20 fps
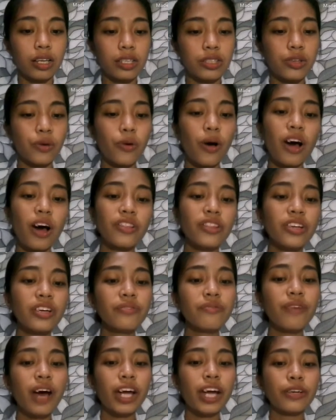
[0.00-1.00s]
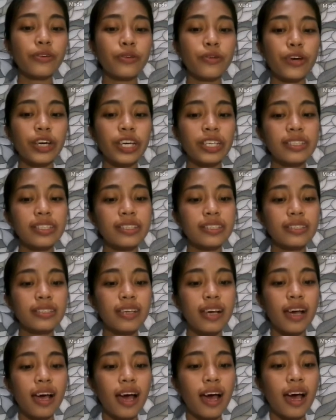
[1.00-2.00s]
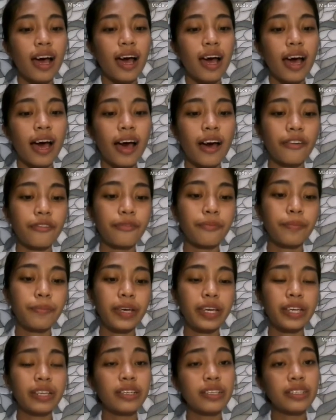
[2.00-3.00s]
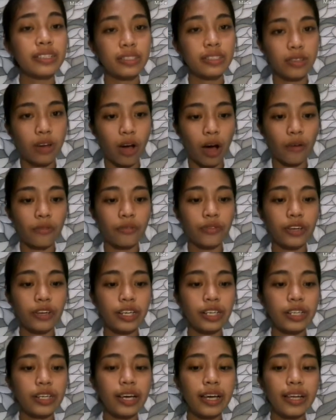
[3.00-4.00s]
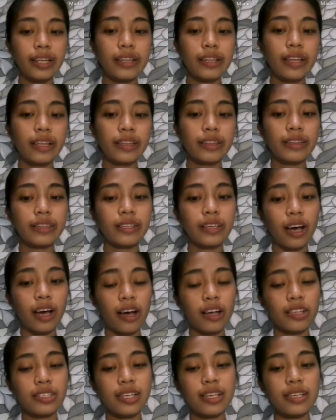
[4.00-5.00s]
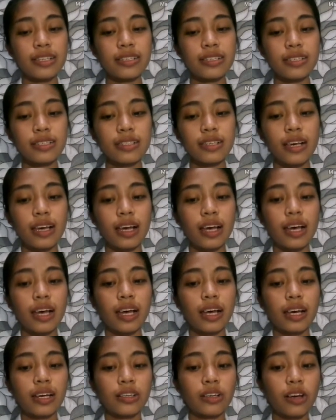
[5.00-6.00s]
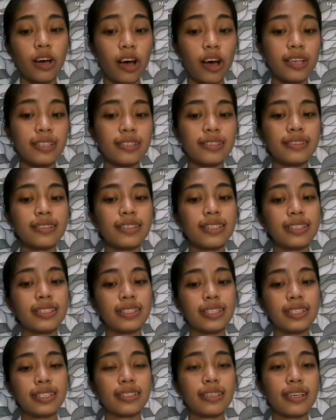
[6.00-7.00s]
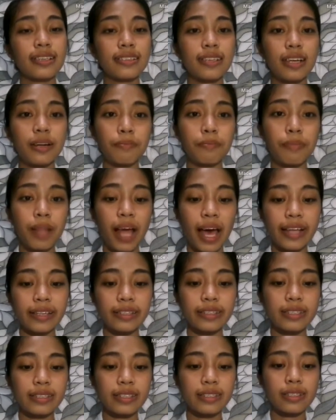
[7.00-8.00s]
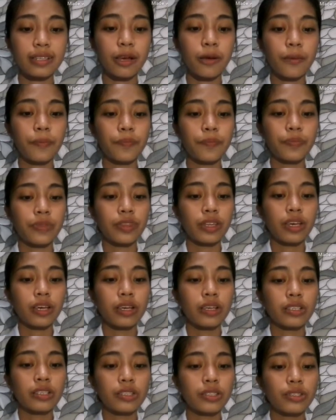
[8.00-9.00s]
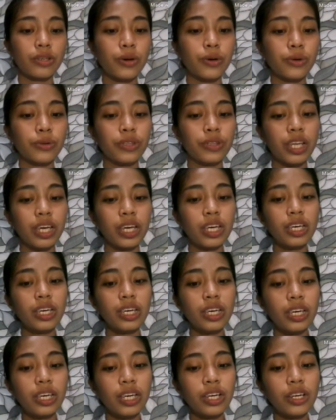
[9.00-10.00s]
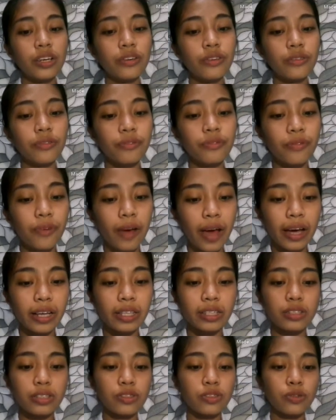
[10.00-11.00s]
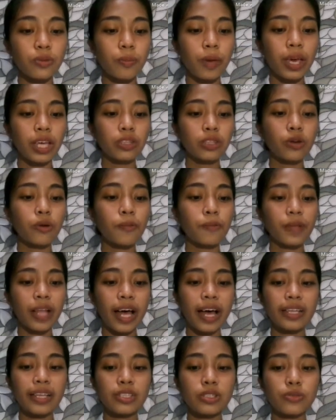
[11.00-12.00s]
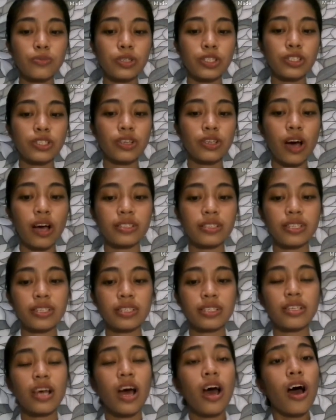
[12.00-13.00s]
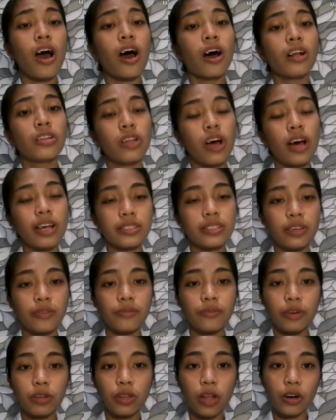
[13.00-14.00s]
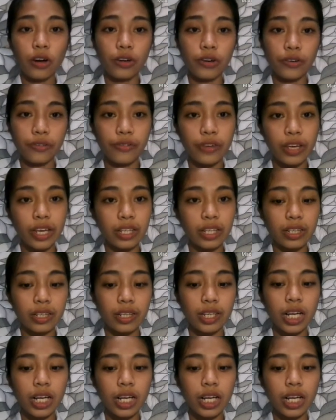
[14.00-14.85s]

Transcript: other viroids have been discovered that cause diseases in plants. So they infect tomato plants, which causes loss of chlorophyll,